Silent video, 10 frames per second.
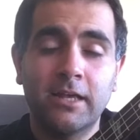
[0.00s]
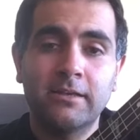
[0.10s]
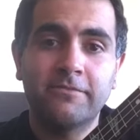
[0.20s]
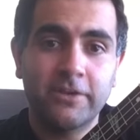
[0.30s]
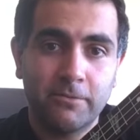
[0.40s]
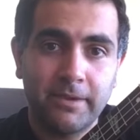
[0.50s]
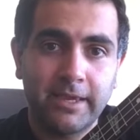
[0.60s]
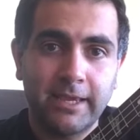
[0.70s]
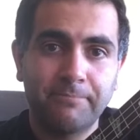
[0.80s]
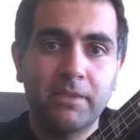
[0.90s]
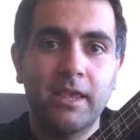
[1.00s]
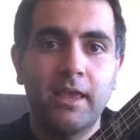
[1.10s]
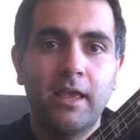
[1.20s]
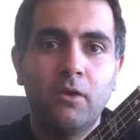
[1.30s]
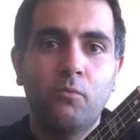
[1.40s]
finger picking.
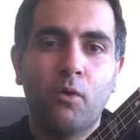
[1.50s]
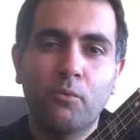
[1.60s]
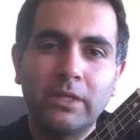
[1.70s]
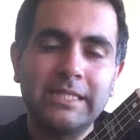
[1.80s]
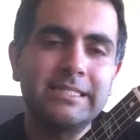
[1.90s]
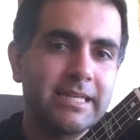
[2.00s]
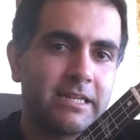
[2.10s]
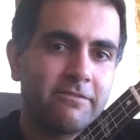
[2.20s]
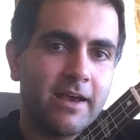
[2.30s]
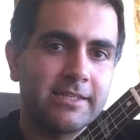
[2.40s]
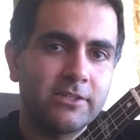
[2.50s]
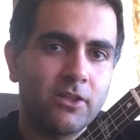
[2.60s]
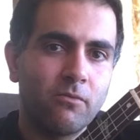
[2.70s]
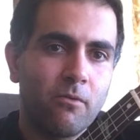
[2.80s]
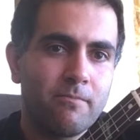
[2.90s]
What really signifies it,
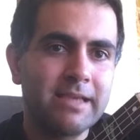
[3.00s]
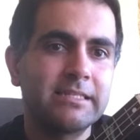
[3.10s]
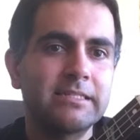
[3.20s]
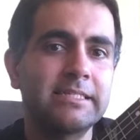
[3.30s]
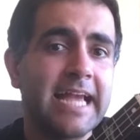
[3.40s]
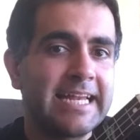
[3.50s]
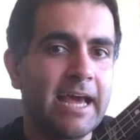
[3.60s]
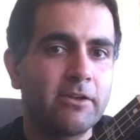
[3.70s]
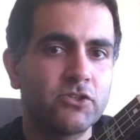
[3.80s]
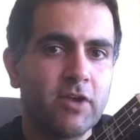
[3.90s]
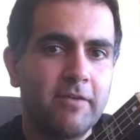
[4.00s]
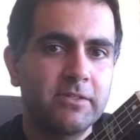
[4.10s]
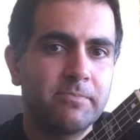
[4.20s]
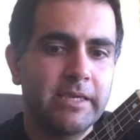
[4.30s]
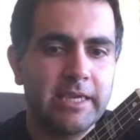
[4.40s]
though, what makes it stand out as
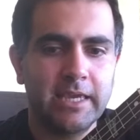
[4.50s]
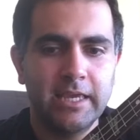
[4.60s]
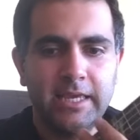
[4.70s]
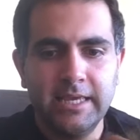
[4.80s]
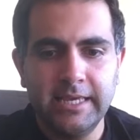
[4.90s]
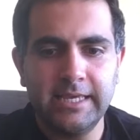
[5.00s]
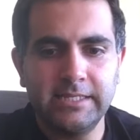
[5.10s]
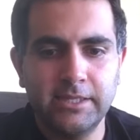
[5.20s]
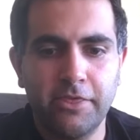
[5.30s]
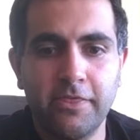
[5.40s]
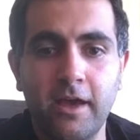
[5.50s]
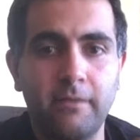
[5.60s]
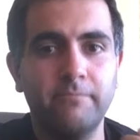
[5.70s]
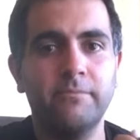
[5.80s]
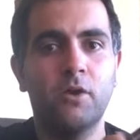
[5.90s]
Travis picking, is the
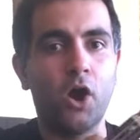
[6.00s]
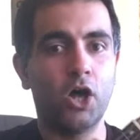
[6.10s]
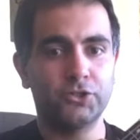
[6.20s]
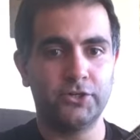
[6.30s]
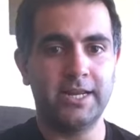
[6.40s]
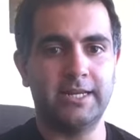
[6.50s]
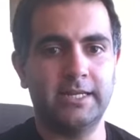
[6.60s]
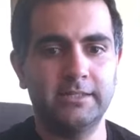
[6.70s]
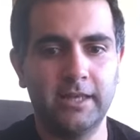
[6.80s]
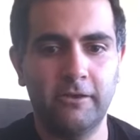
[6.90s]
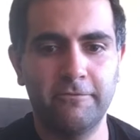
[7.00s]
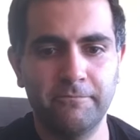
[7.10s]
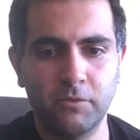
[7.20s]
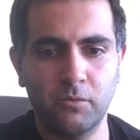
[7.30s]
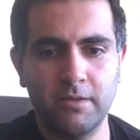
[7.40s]
thumb alternating itself.
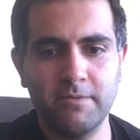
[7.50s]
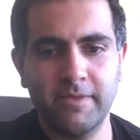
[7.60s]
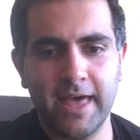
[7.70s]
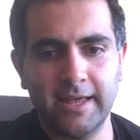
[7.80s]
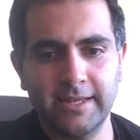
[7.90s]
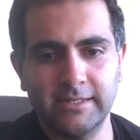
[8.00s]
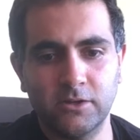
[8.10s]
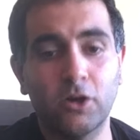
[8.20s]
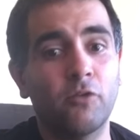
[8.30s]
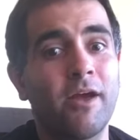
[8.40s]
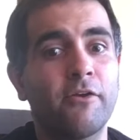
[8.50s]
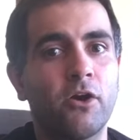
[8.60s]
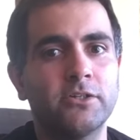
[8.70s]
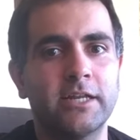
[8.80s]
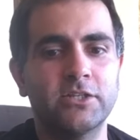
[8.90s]
What I mean by that is, or rather
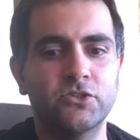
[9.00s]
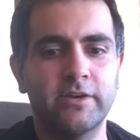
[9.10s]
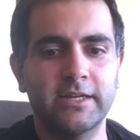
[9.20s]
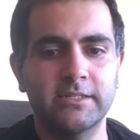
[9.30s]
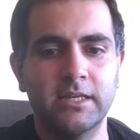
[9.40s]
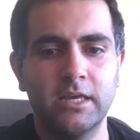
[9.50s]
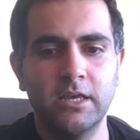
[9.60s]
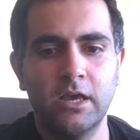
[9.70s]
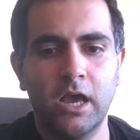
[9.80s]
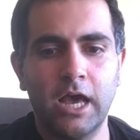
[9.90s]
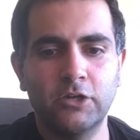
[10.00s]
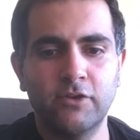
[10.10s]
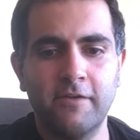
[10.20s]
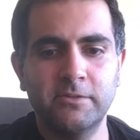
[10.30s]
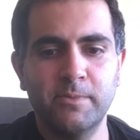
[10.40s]
alternating strings.
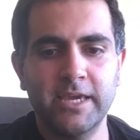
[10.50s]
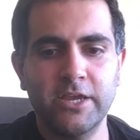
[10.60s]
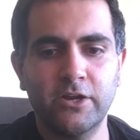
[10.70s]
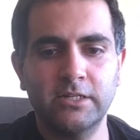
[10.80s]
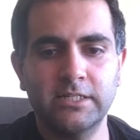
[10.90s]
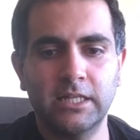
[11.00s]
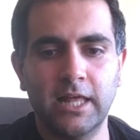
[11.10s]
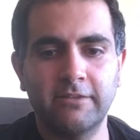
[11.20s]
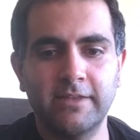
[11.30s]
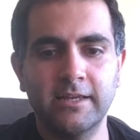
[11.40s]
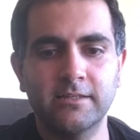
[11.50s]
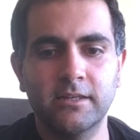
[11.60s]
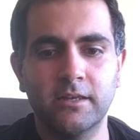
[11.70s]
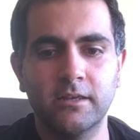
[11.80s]
Travis picking, you're going to see a lot of this.